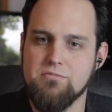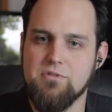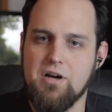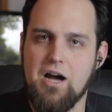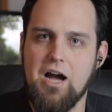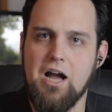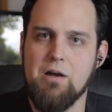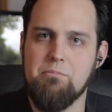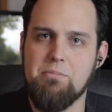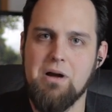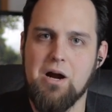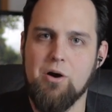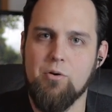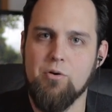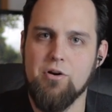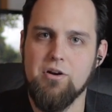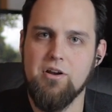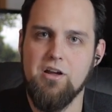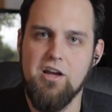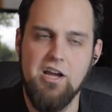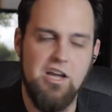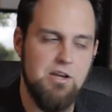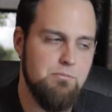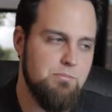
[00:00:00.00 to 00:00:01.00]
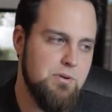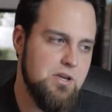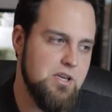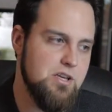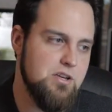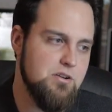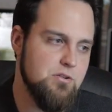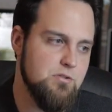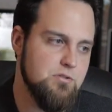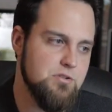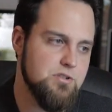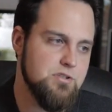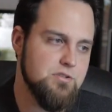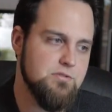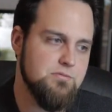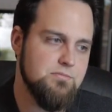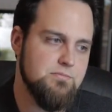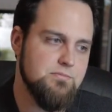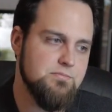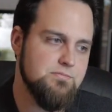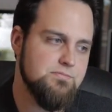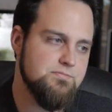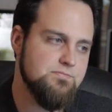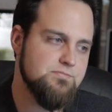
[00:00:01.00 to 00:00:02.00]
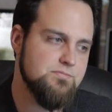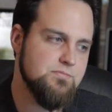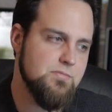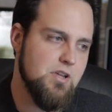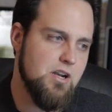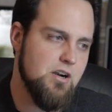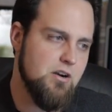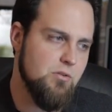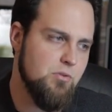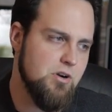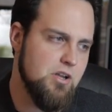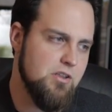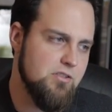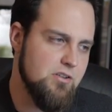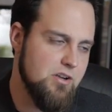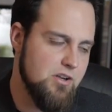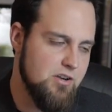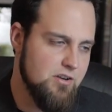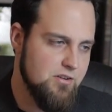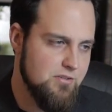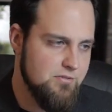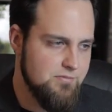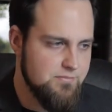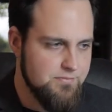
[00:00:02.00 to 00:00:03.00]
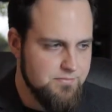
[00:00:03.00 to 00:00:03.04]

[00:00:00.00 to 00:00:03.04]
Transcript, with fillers: high-powered A P Us. I don't know. What do you think?